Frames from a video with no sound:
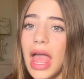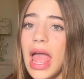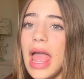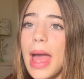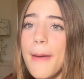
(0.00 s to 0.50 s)

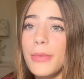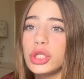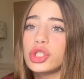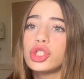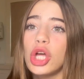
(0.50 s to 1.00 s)

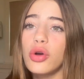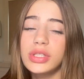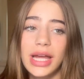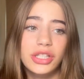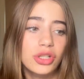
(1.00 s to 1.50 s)
am so
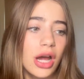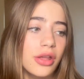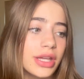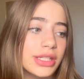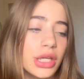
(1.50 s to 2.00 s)
psyched to
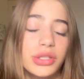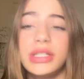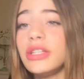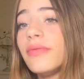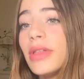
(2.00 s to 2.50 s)
try this, so
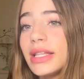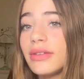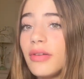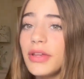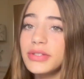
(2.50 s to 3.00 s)
stay tuned for
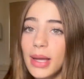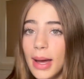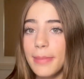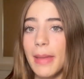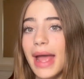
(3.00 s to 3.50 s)
lots of reviews
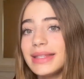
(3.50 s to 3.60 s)
on my